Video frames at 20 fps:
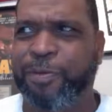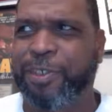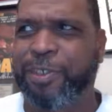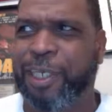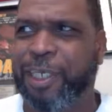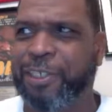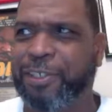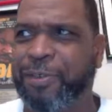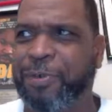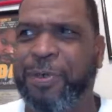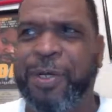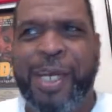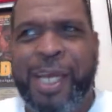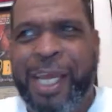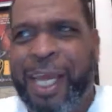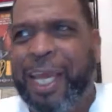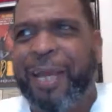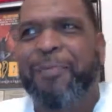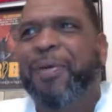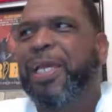say do,
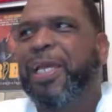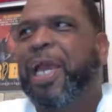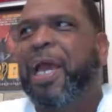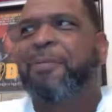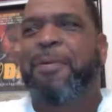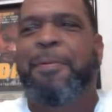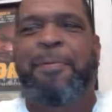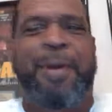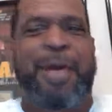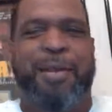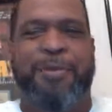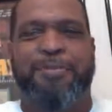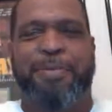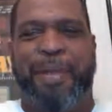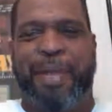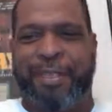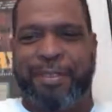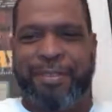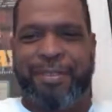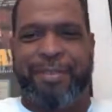and we can have a better
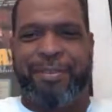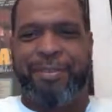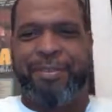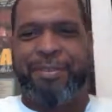place.